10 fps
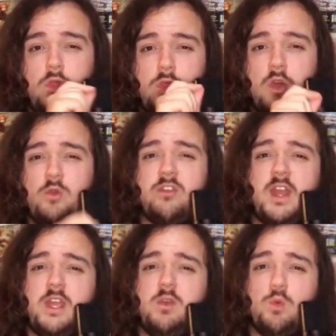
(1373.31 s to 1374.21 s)
Those
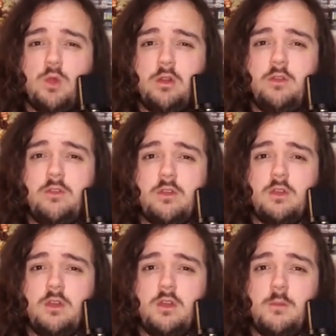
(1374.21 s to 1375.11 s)
eight words
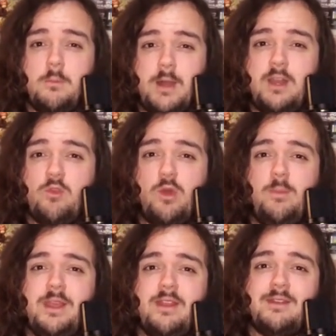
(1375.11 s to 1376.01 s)
might as well
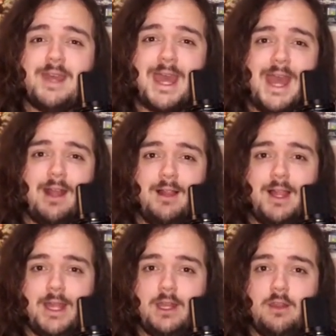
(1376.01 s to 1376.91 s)
be the
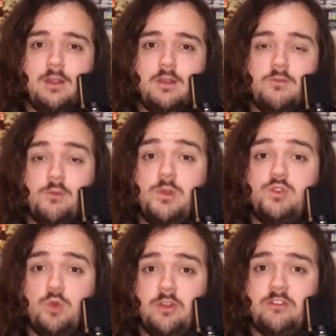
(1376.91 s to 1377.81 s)
tagline for
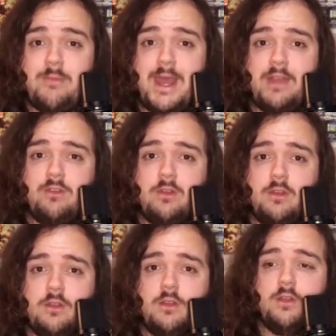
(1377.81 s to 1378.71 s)
Majora's Mask.
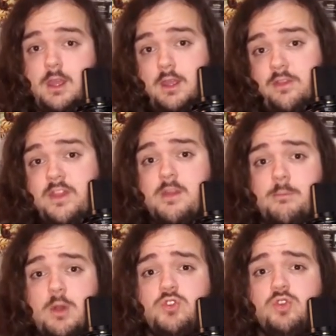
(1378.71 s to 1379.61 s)
It's the
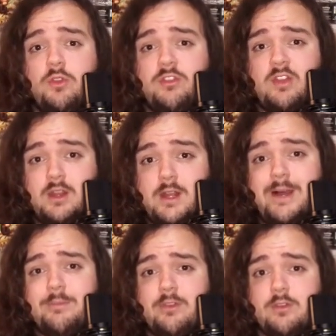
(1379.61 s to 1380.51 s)
emotional
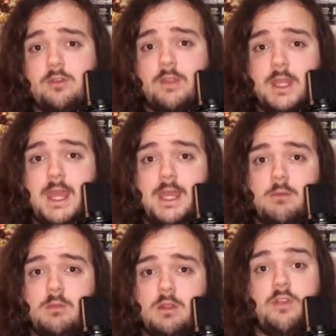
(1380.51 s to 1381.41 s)
synopsis of the
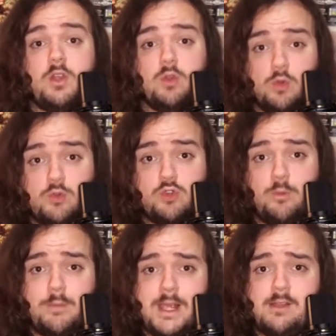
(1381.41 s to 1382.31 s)
game, the crucial
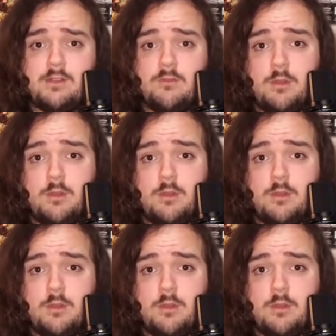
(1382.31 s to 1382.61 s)
piece of the